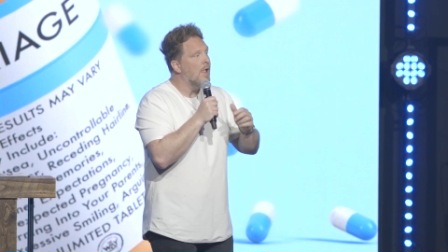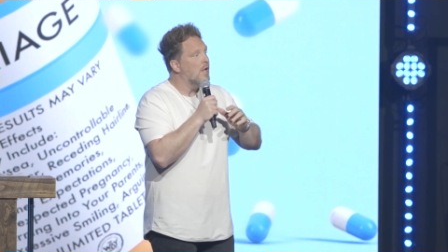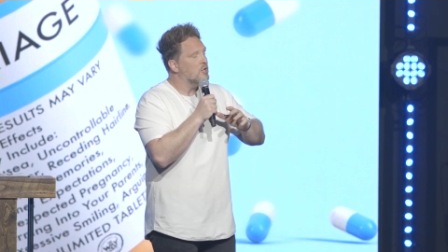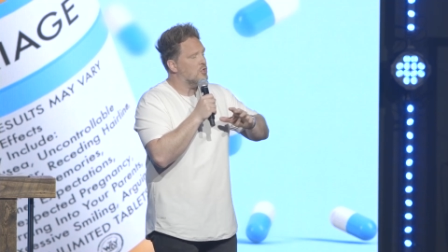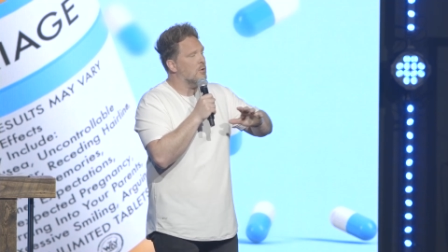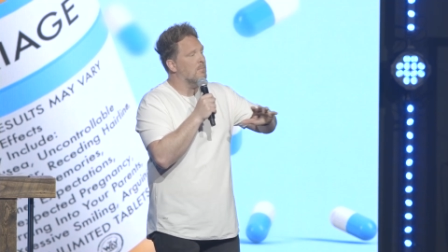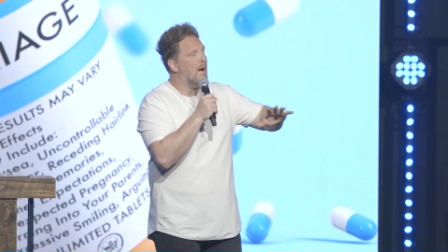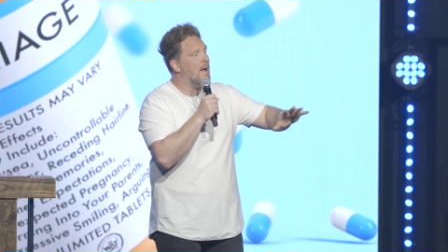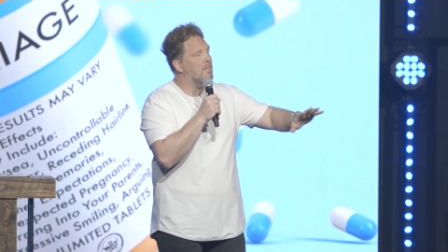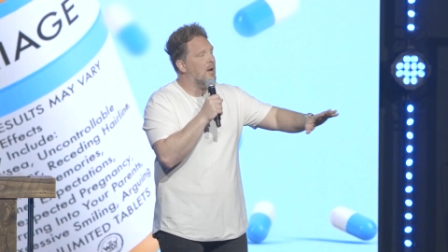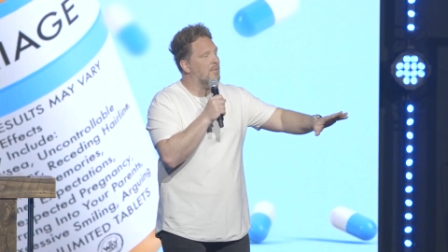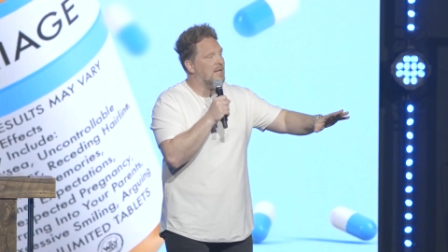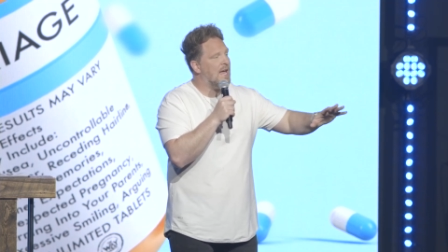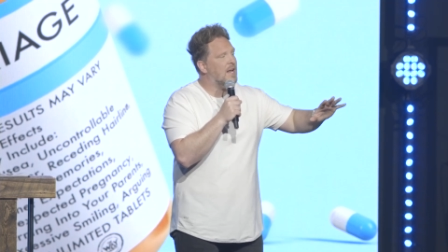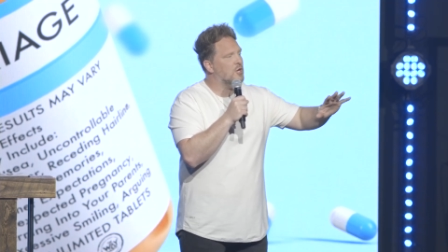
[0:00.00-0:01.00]
So, my mom
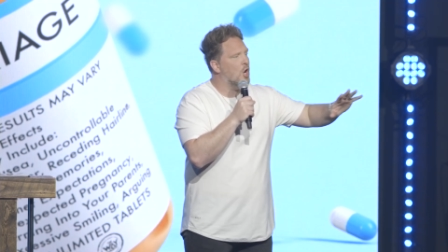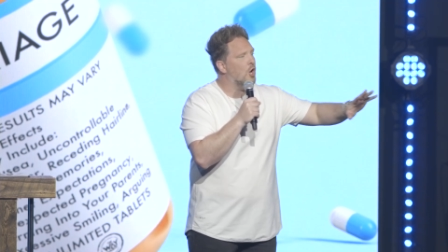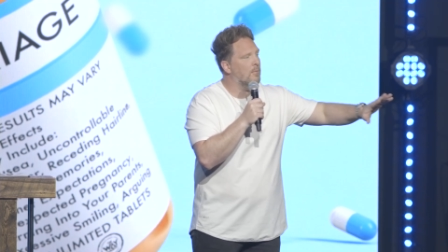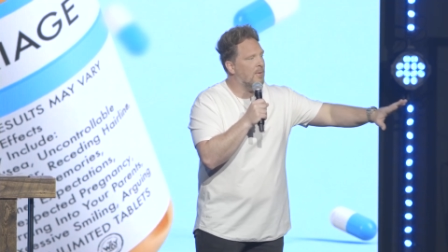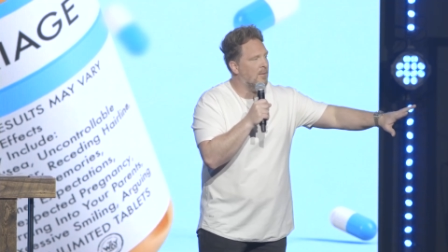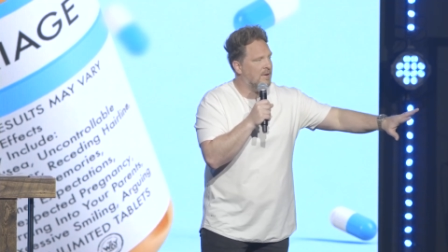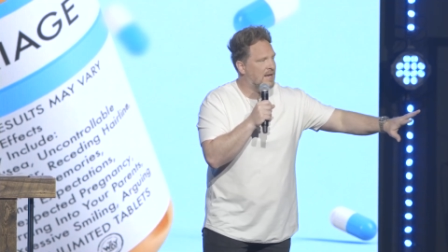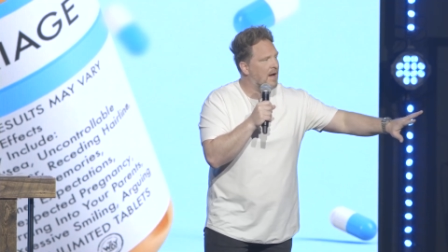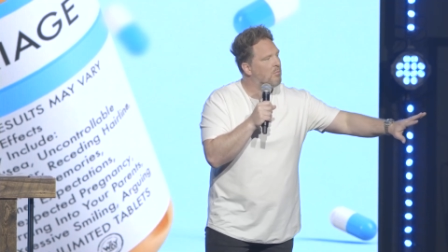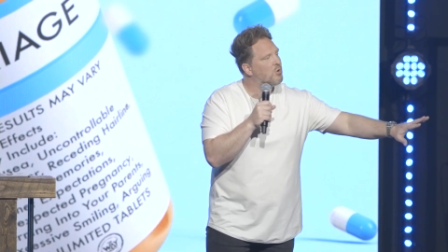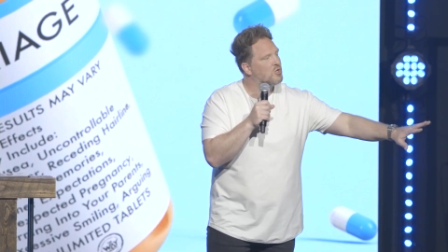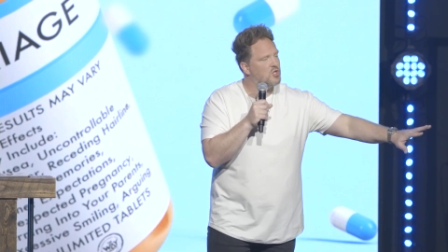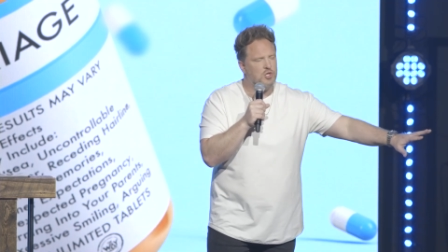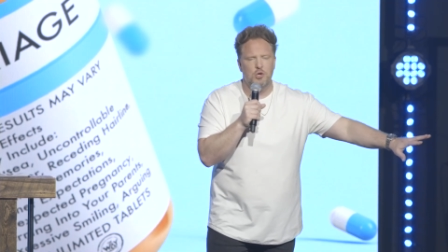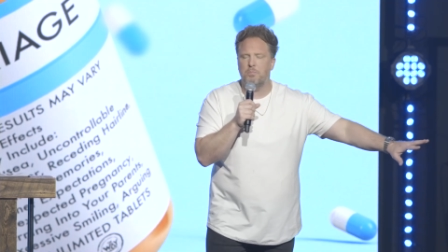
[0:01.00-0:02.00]
and dad and her mom and dad were
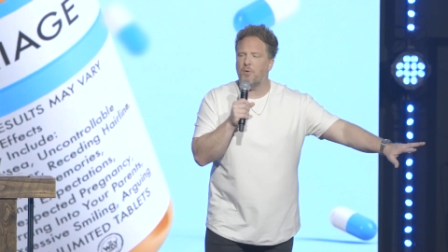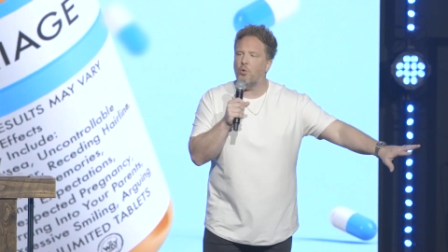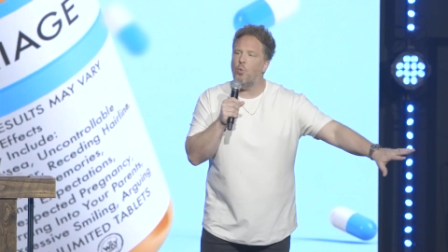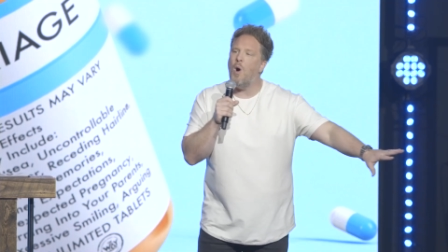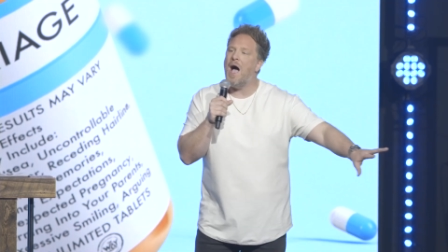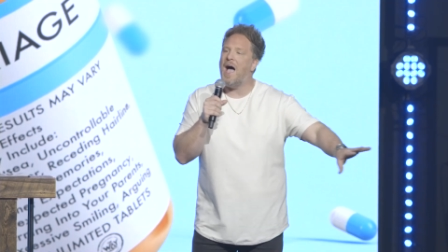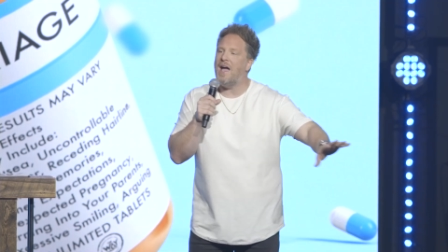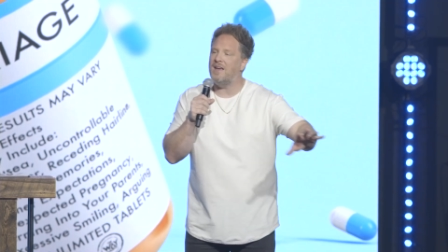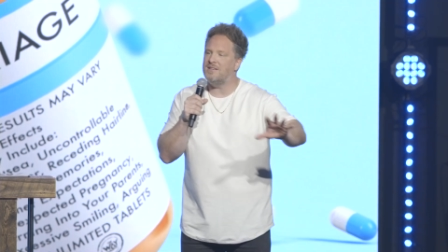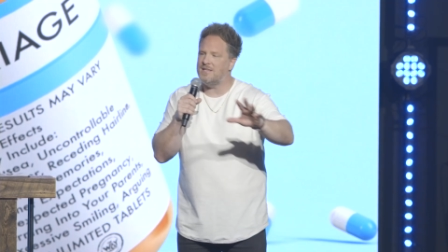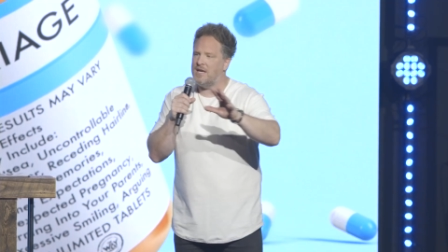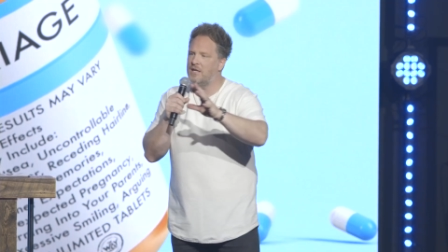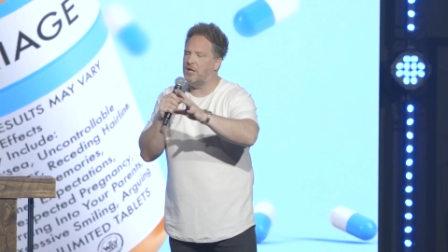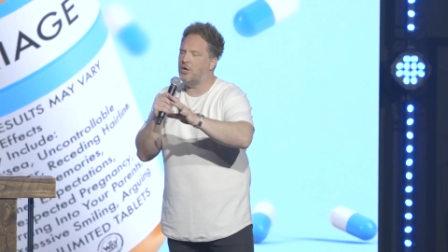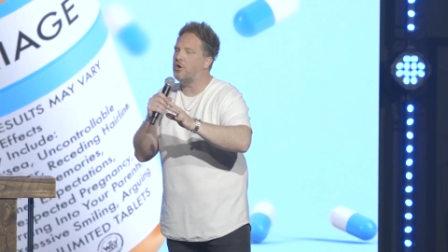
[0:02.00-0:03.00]
super wise
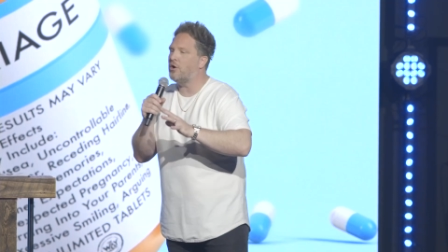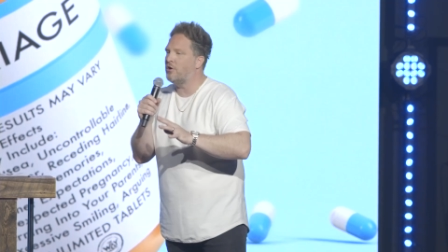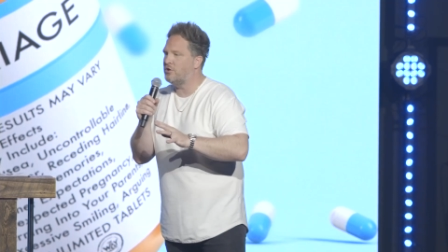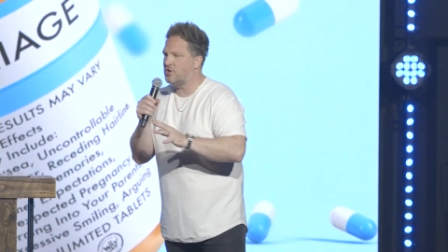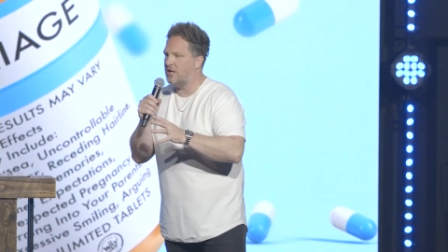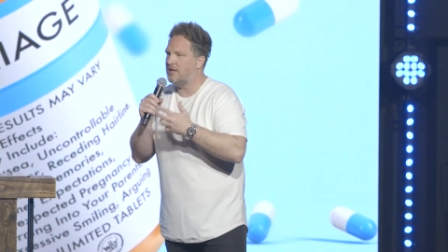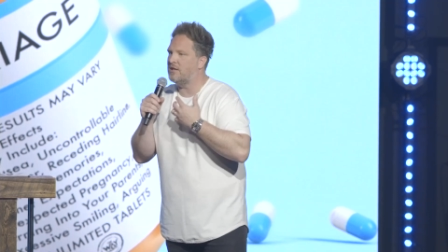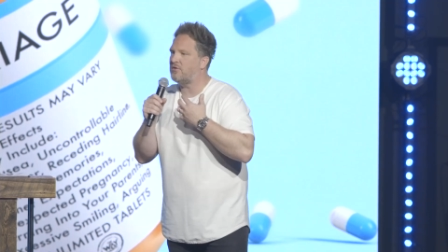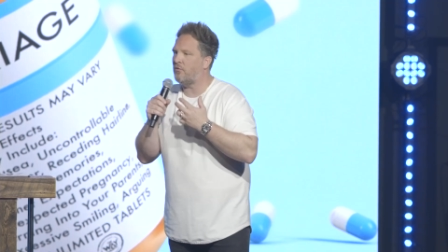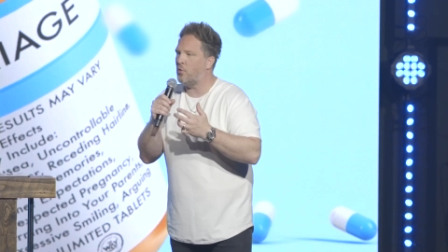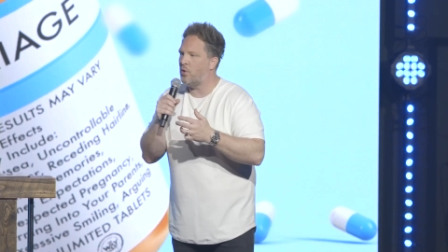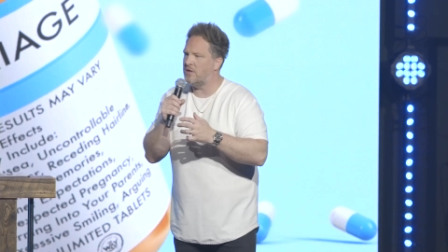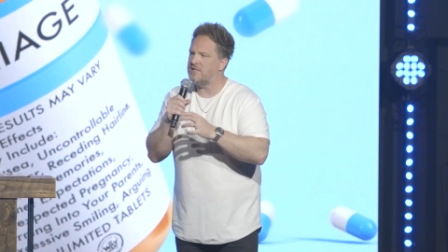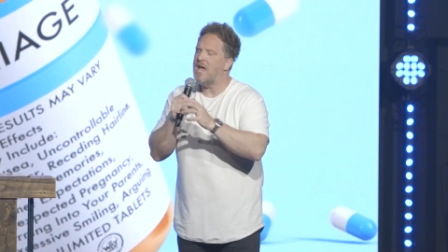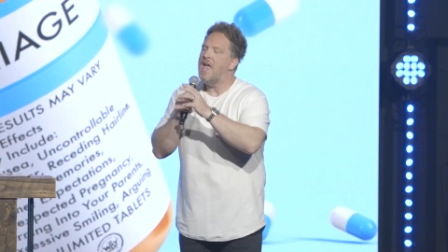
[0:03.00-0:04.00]
in encouraging this for
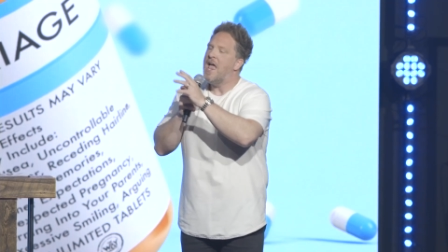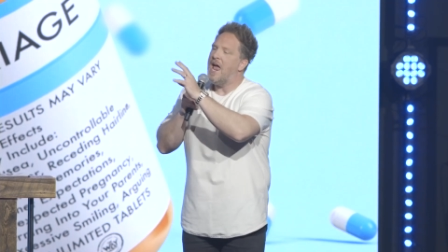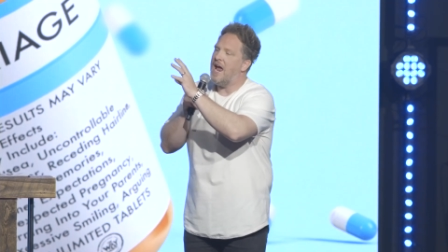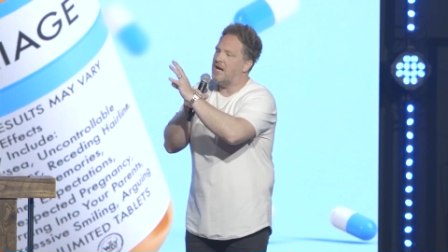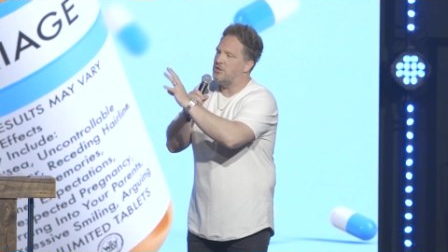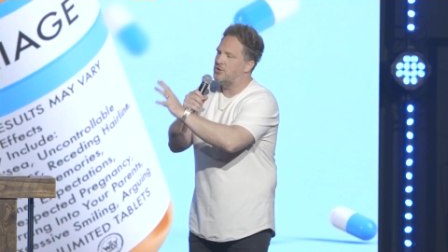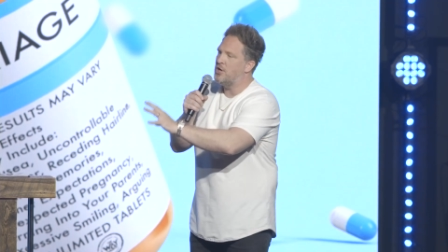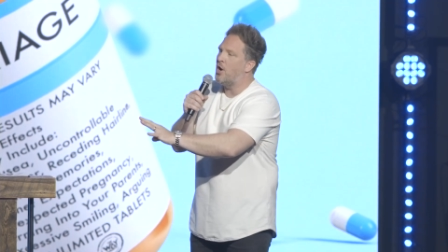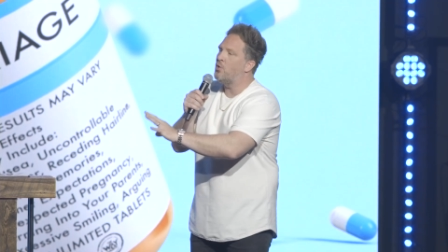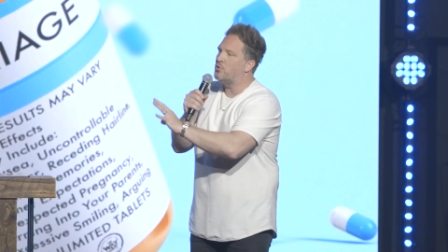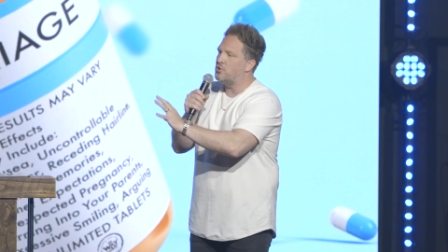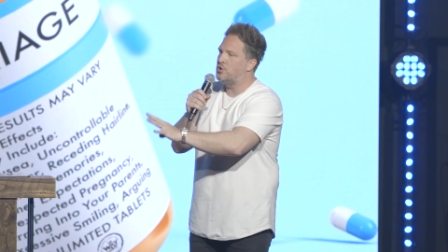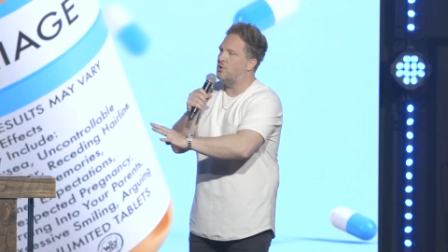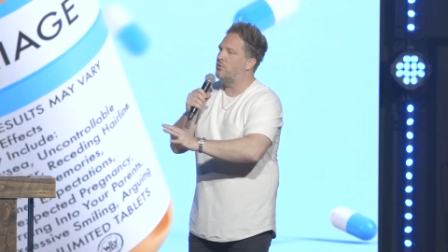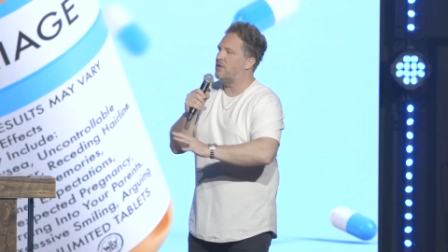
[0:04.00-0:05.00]
us. Hey, don't
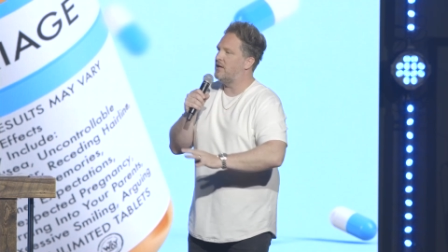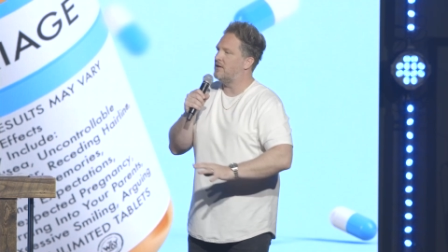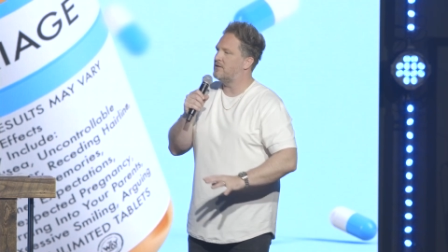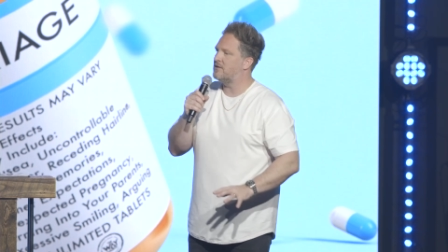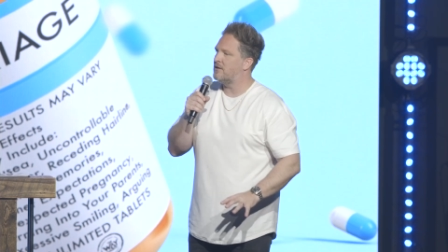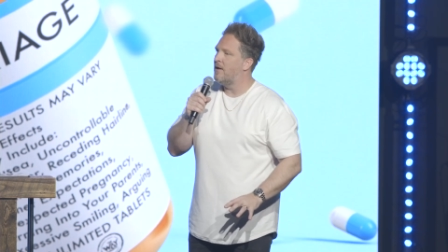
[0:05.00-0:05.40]
do this.